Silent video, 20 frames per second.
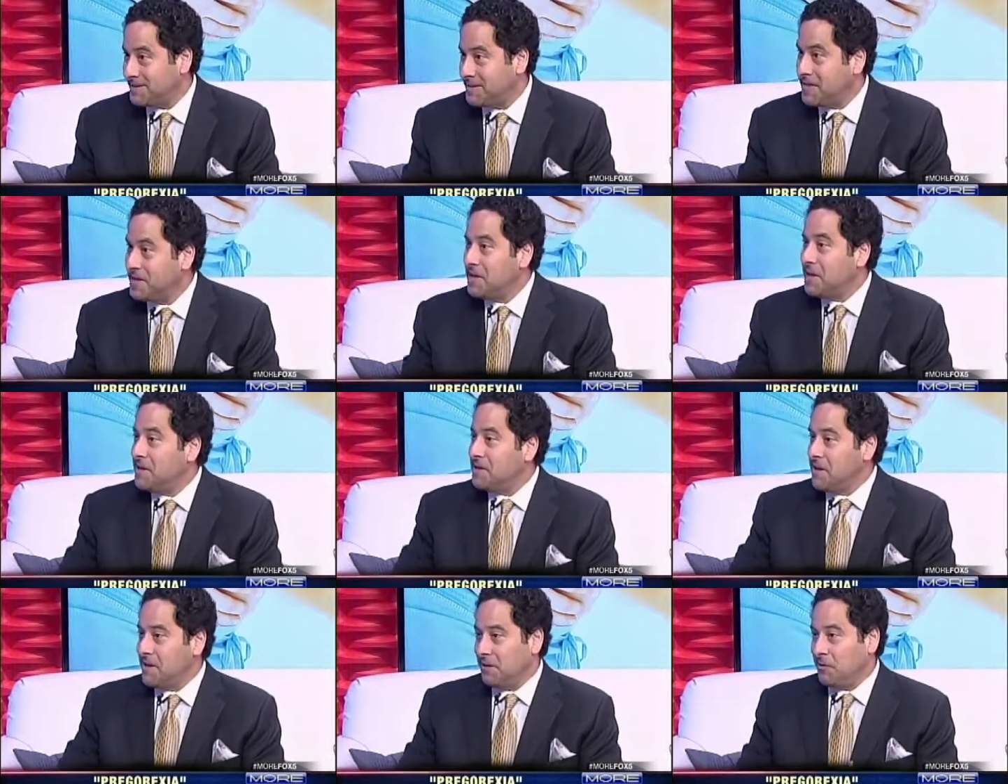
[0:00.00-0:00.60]
Yeah.
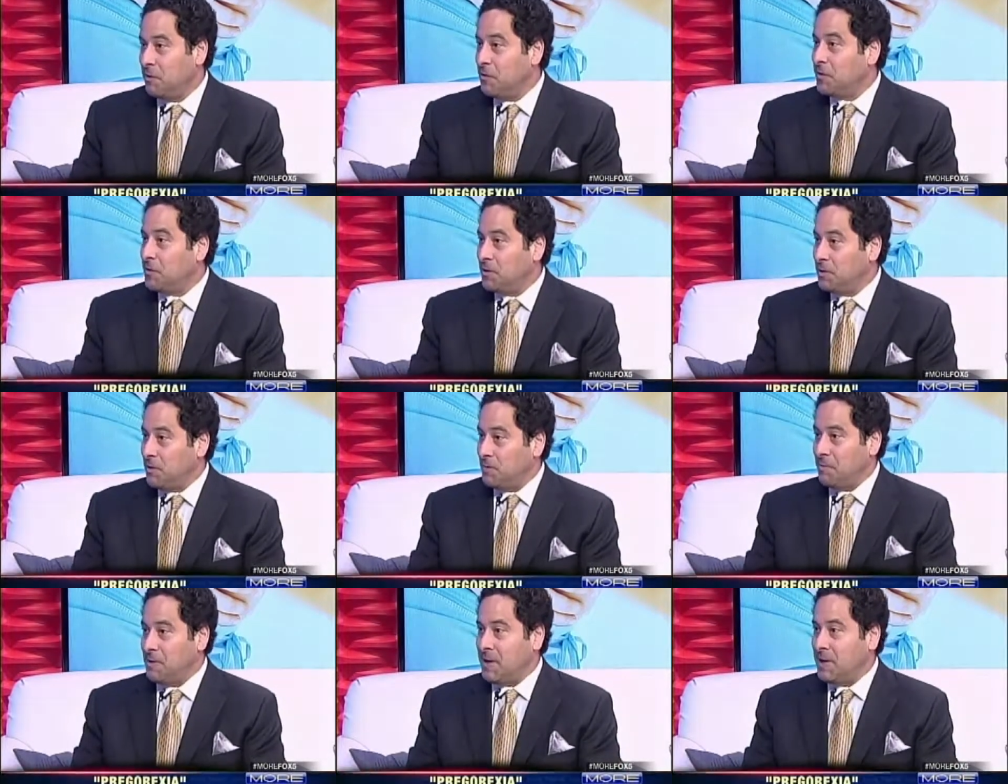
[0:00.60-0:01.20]
They look in
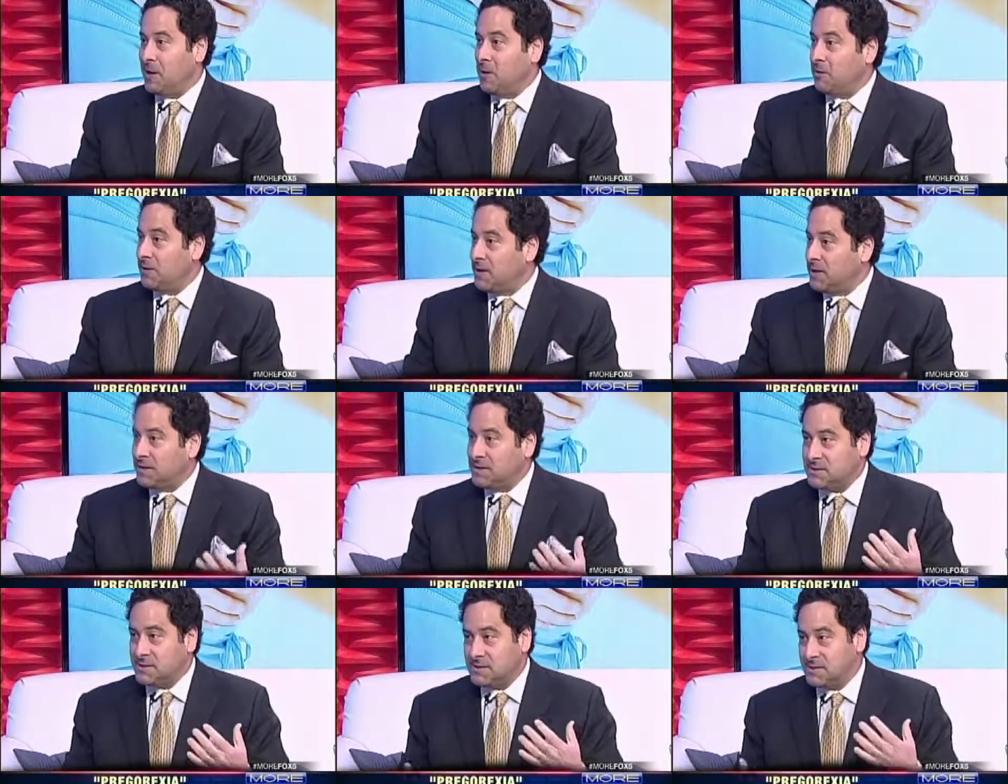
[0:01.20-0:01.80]
the mirror and
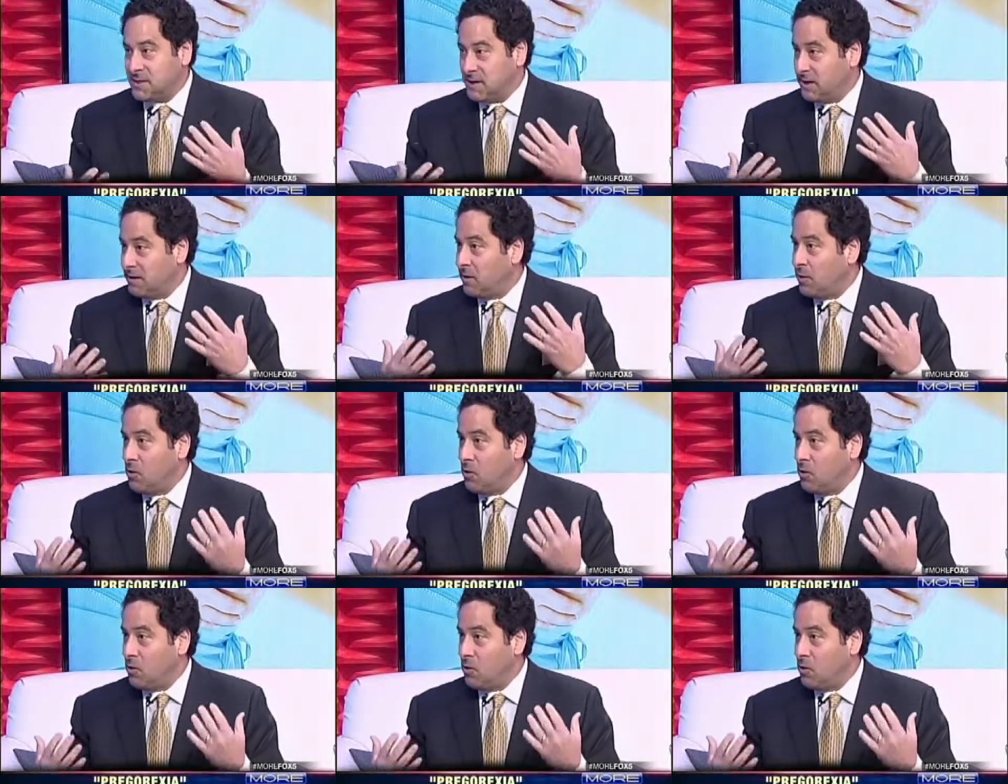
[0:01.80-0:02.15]
they say,